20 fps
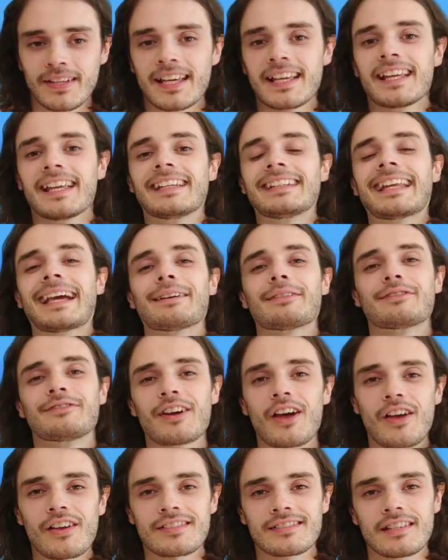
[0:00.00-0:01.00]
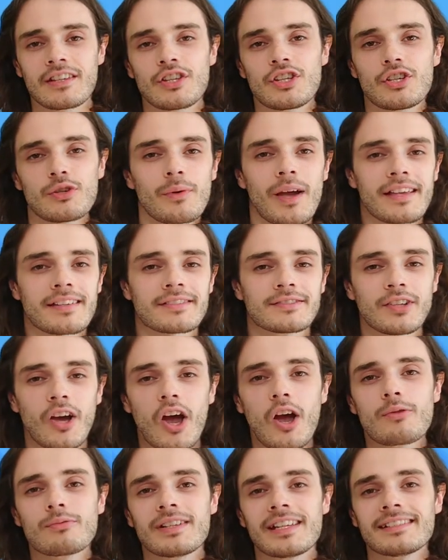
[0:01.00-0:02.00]
Now, first, in the US, not
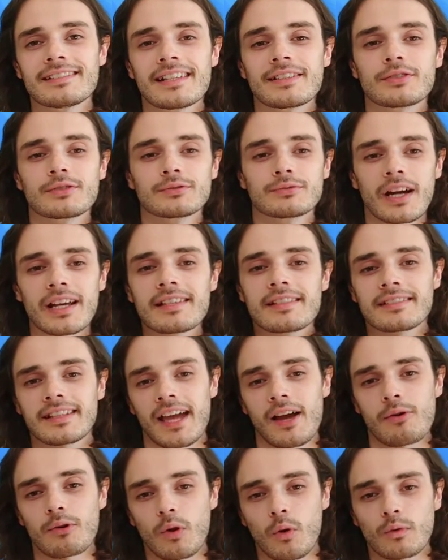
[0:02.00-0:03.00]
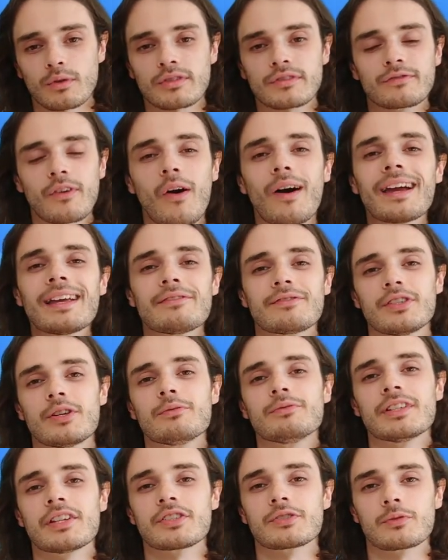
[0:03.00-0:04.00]
only did Grayscale launch five new
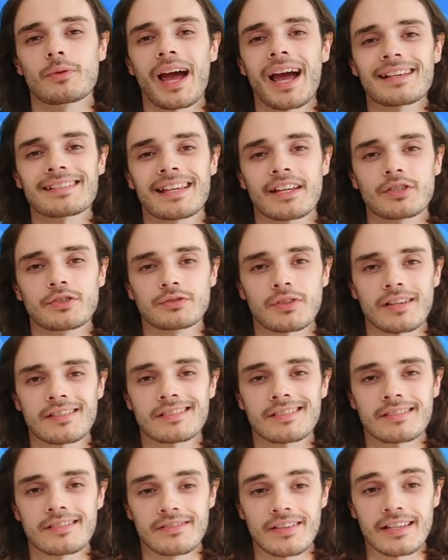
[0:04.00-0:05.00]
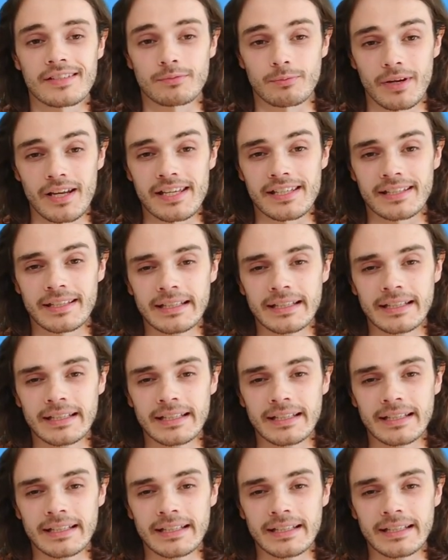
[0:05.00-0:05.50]
digital asset trusts this week,